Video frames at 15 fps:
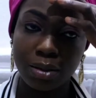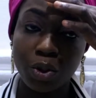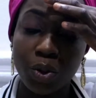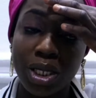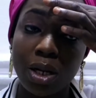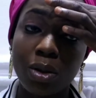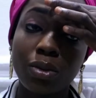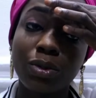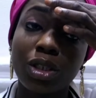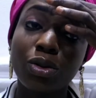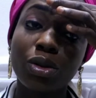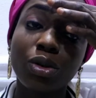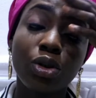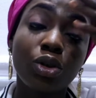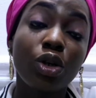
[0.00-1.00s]
She was like, oh,
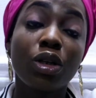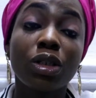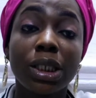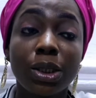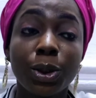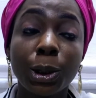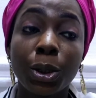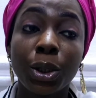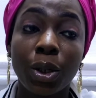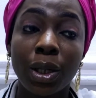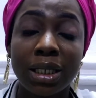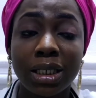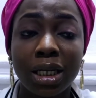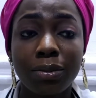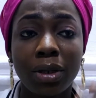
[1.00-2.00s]
don't concentrate on your
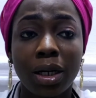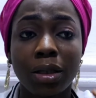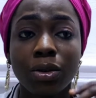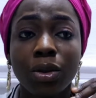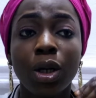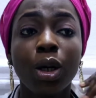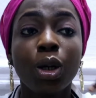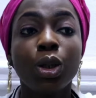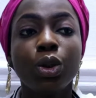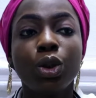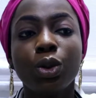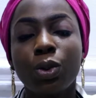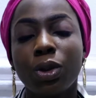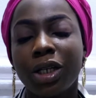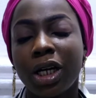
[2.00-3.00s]
exam and
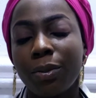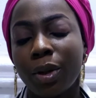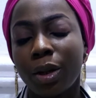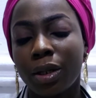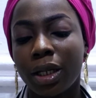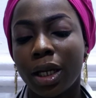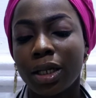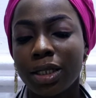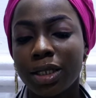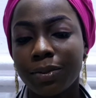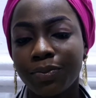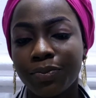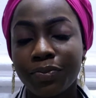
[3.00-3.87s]
don't worry about that.